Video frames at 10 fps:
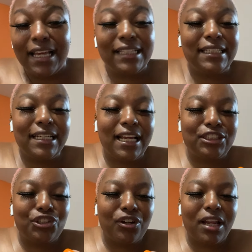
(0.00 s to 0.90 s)
He see
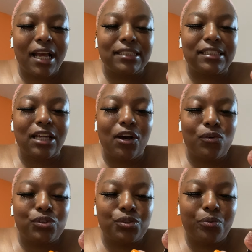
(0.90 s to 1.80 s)
that you're like
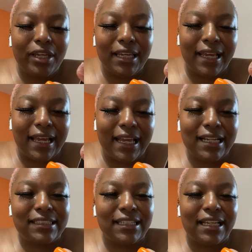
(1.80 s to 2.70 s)
so sweet and
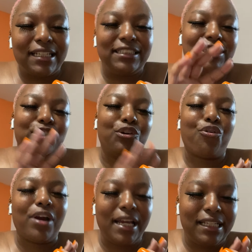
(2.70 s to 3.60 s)
innocent and it's just
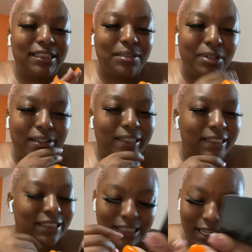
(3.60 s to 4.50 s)
crazy
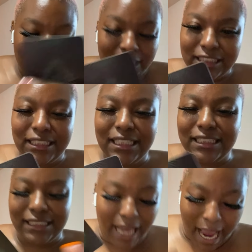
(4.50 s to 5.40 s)
because she
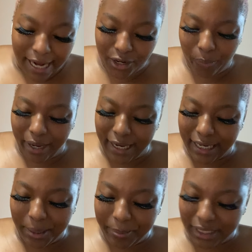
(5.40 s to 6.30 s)
just got in the way
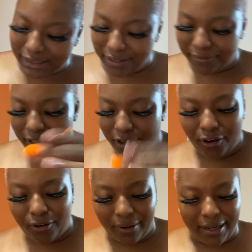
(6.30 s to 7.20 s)
in the mix of it
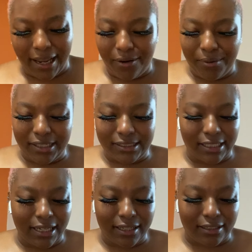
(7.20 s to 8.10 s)
all and I don't
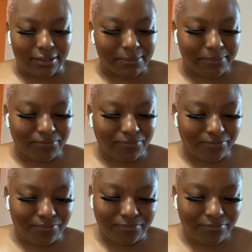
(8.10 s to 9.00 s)
understand.
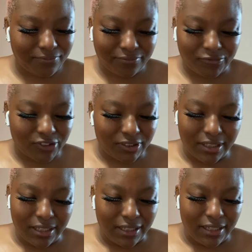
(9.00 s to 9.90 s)
Flying
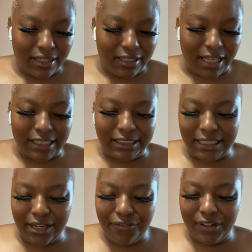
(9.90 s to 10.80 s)
abilities. Like
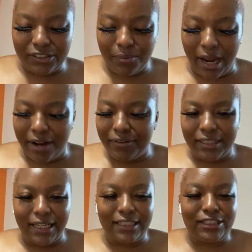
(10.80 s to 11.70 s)
she the reason why
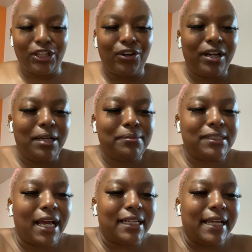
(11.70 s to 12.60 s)
everything is turned
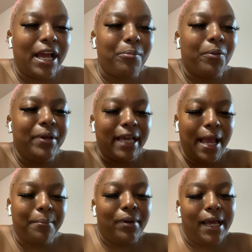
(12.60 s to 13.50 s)
upside down, but we
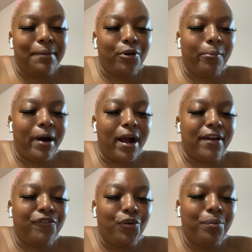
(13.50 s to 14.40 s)
can't blame nobody
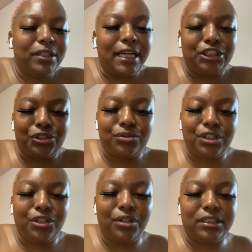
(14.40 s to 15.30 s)
for what they choose
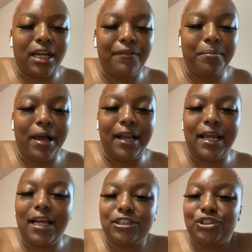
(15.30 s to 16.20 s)
to do because everybody
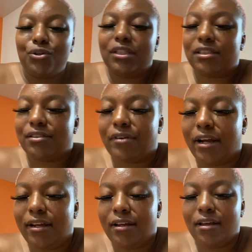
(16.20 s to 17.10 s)
has choices,
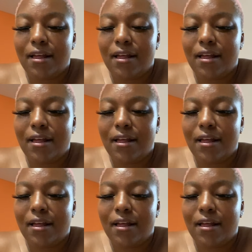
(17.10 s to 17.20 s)
right?